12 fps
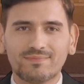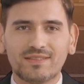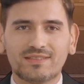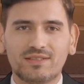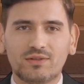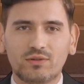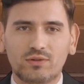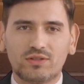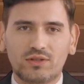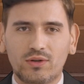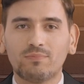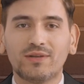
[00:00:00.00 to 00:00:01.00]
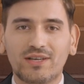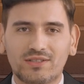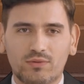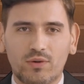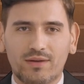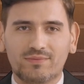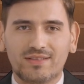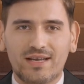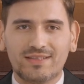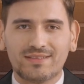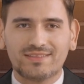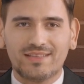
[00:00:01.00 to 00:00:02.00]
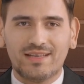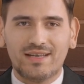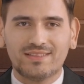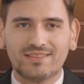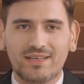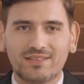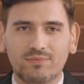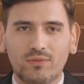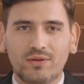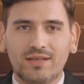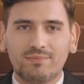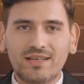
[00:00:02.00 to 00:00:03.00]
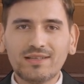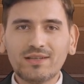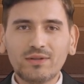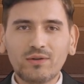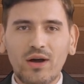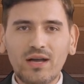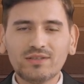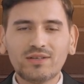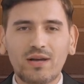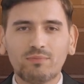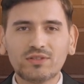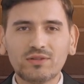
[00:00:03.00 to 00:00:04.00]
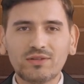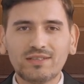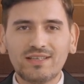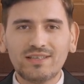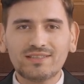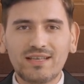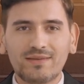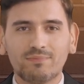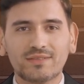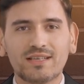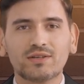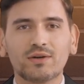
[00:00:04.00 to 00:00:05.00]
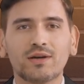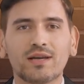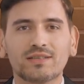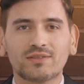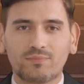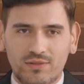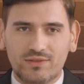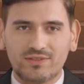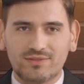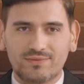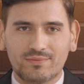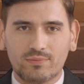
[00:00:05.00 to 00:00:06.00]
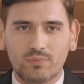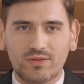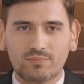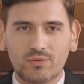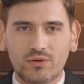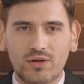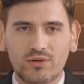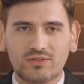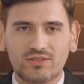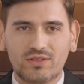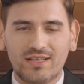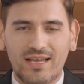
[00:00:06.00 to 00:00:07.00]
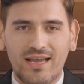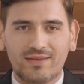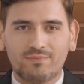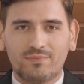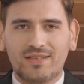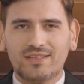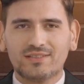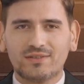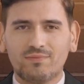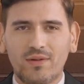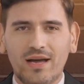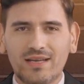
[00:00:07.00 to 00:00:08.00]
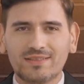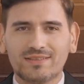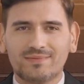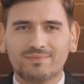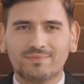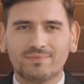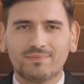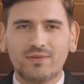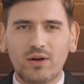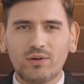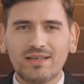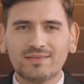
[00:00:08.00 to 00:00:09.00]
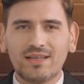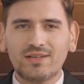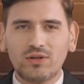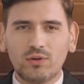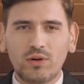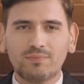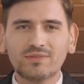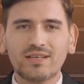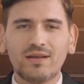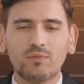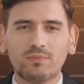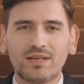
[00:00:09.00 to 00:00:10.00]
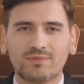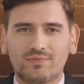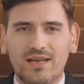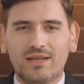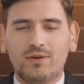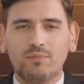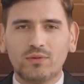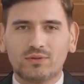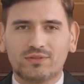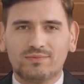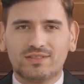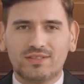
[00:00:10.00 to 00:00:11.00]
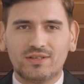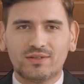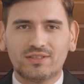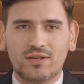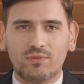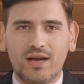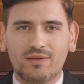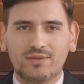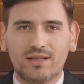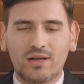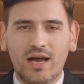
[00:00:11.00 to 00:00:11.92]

this is crucial because a website that's inaccessible can mean lost opportunities and potential customers. With Bluehost, you can have peace of mind, knowing that your website will be available to visitors around the